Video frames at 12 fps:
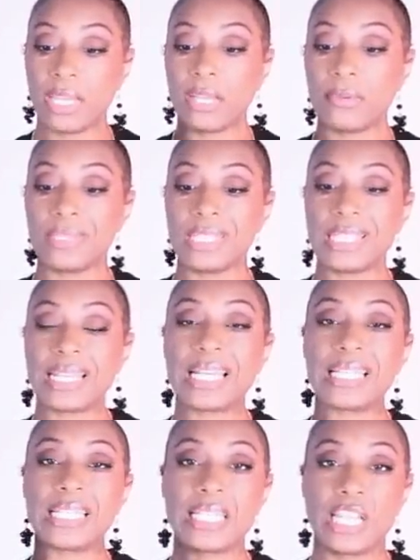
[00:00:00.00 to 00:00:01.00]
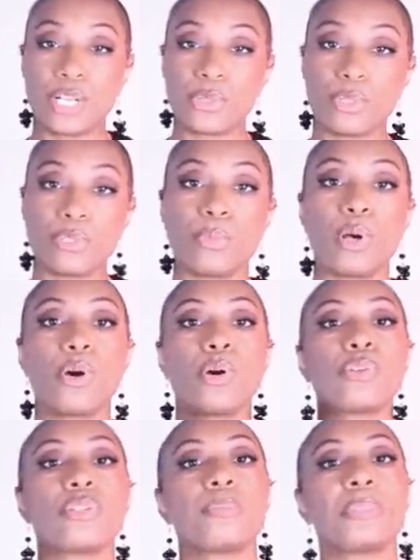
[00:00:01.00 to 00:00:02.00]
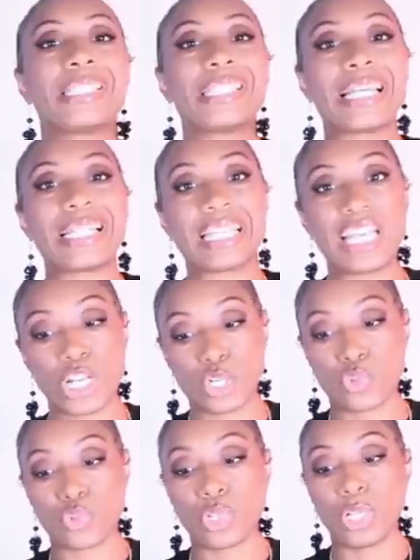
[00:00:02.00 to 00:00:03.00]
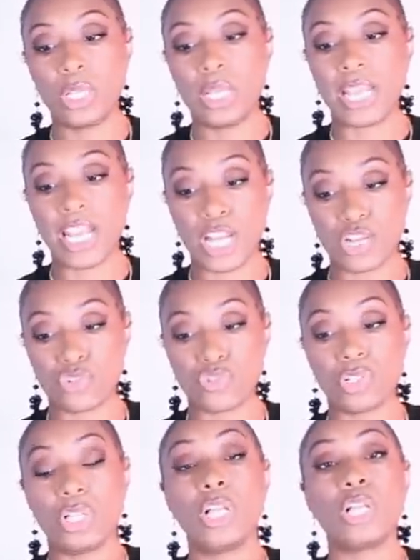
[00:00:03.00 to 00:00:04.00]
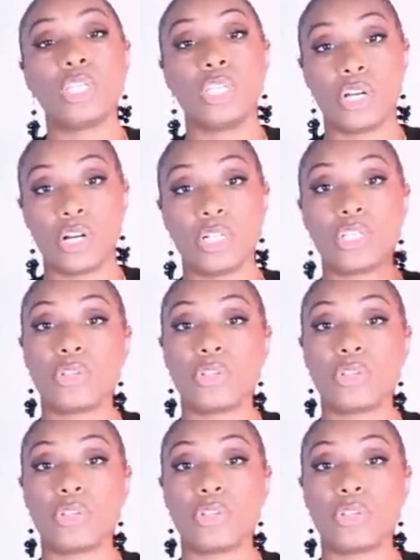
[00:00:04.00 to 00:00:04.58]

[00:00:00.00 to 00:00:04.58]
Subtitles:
It comes in sizes extra small, goes up to size extra, extra large.